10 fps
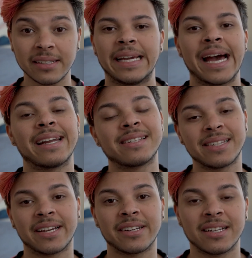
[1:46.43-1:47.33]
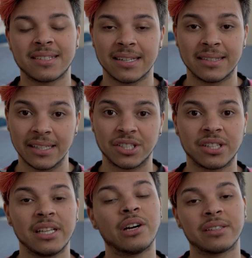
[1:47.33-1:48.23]
they add a sticker that says
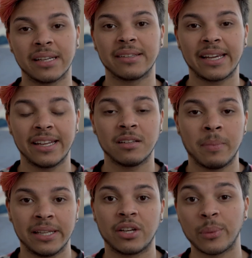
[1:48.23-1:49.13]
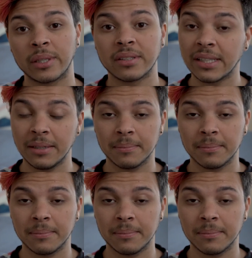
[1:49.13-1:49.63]
digitally authenticated by the Grailed team.